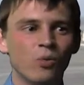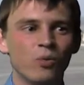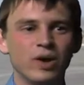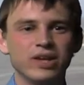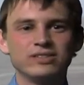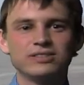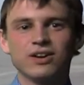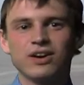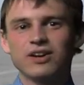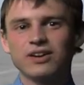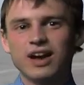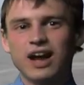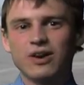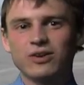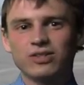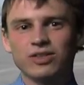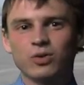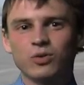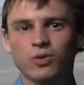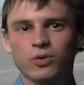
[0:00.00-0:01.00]
Winds are
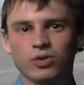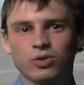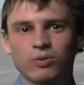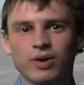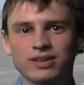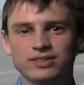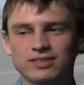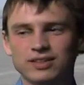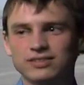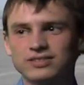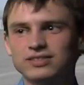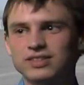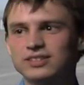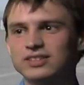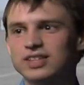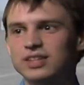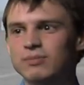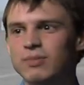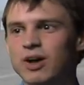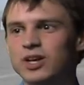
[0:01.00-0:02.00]
out of the northwest at
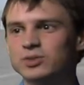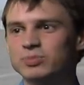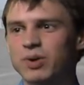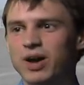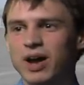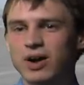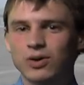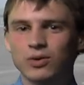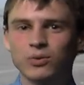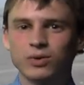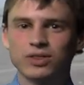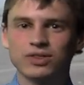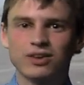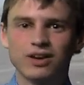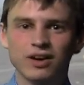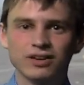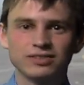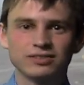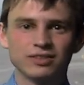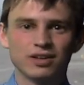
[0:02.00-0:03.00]
16 miles per hour with
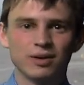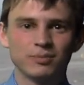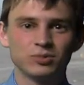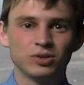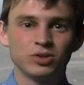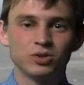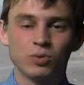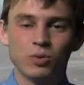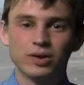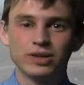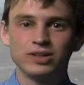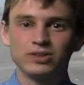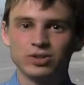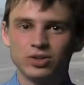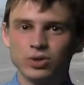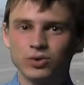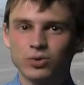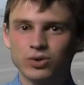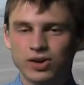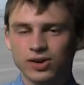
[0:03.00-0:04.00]
gusts up to
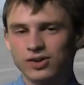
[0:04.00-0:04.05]
22